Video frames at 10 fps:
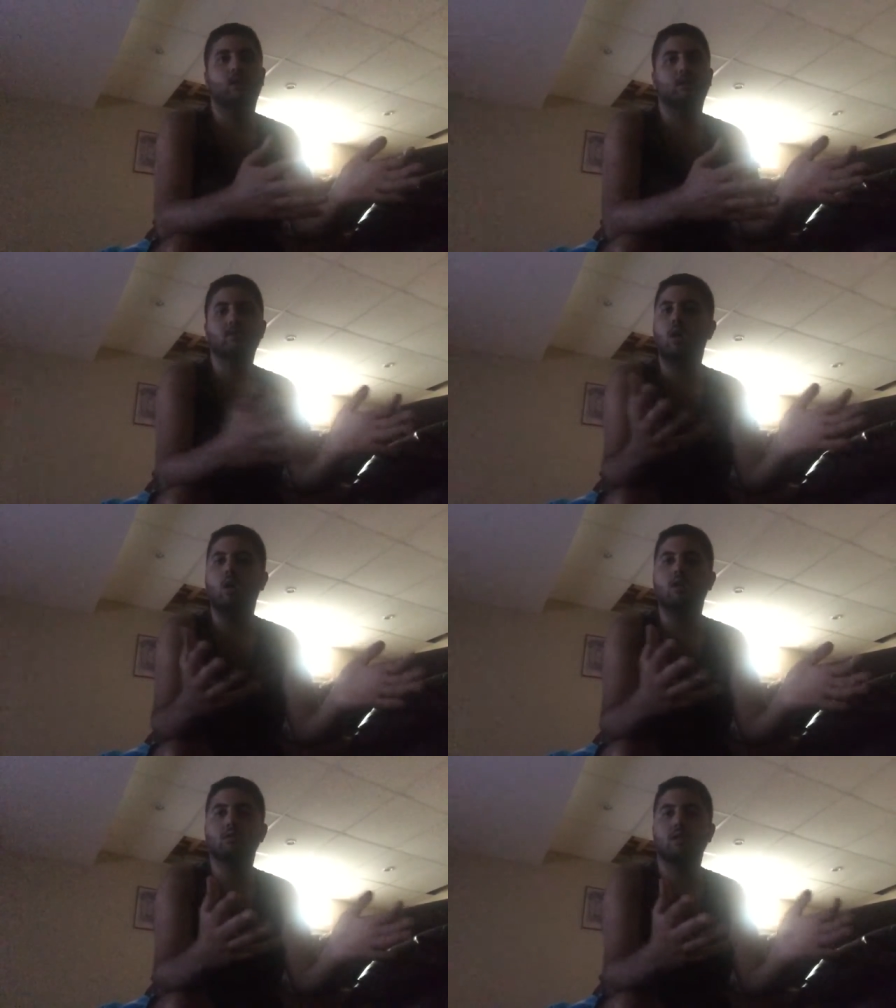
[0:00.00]
on
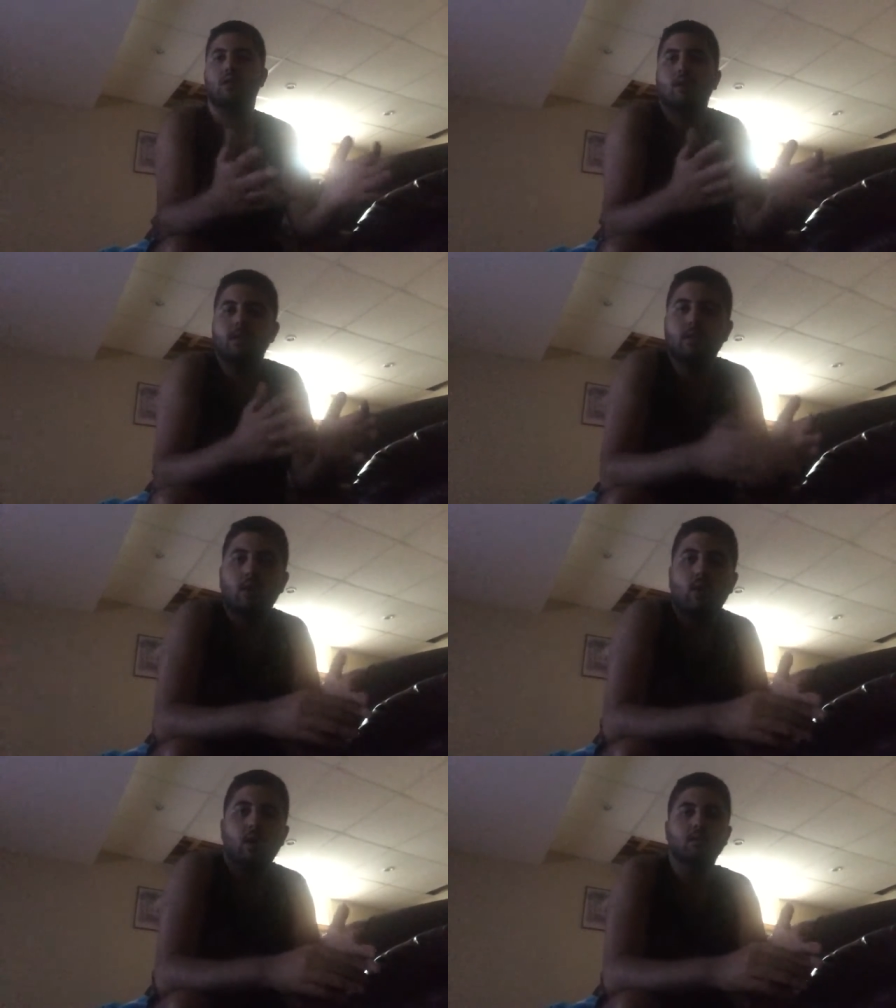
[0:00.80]
calls like crazy
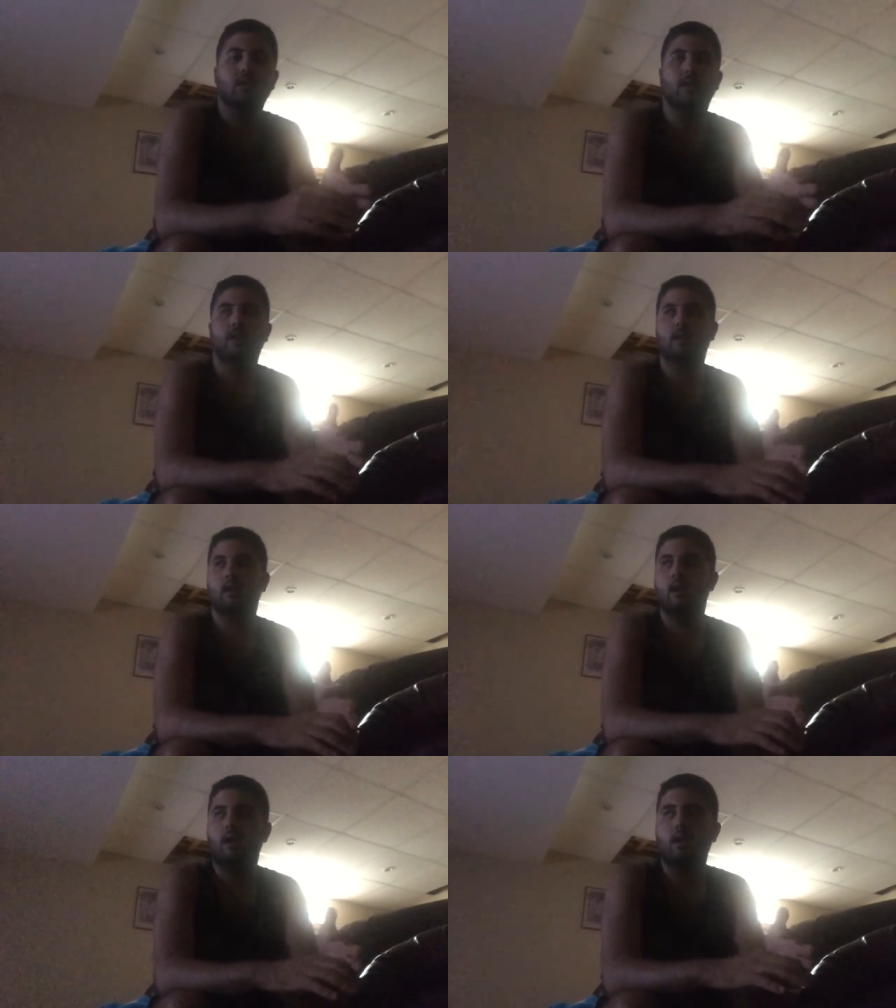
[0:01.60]
calls like
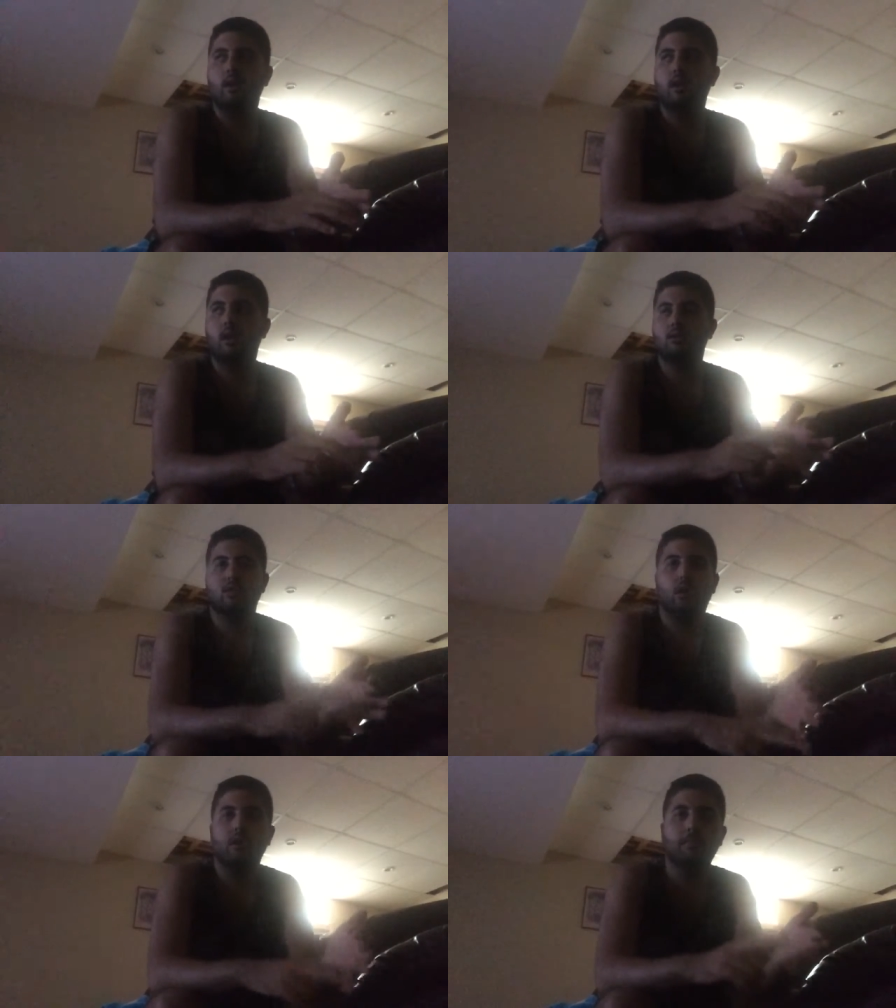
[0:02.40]

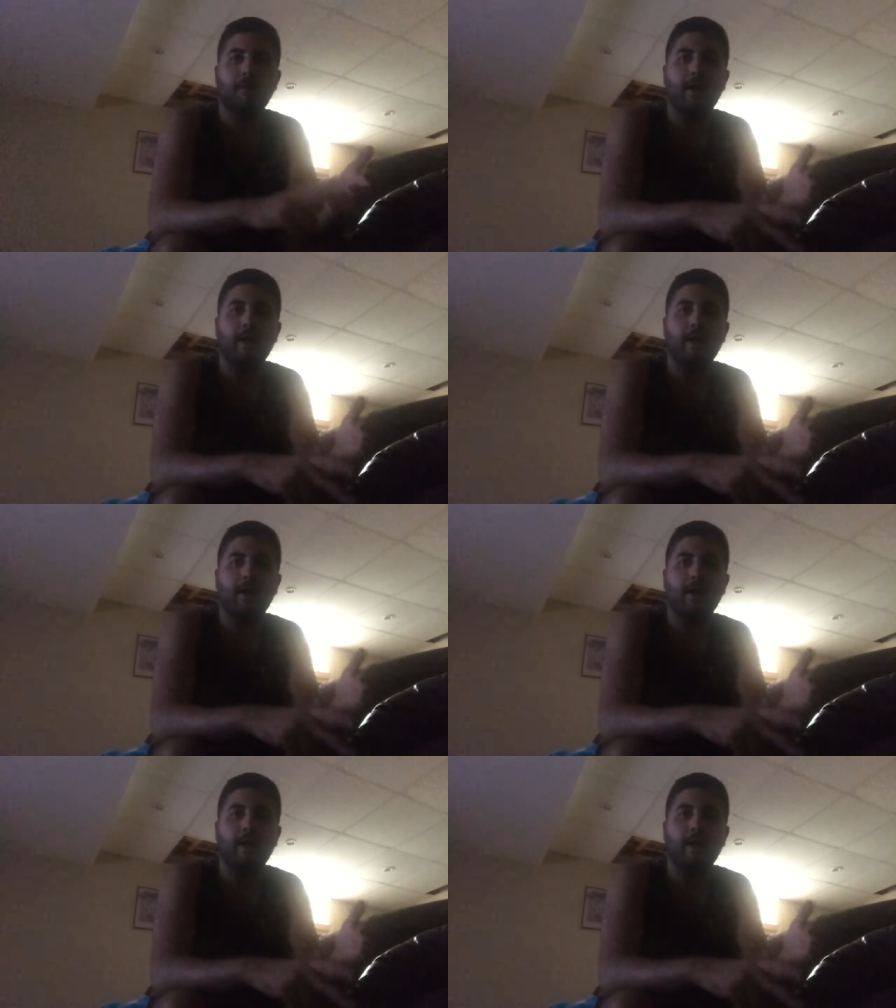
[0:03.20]
assault and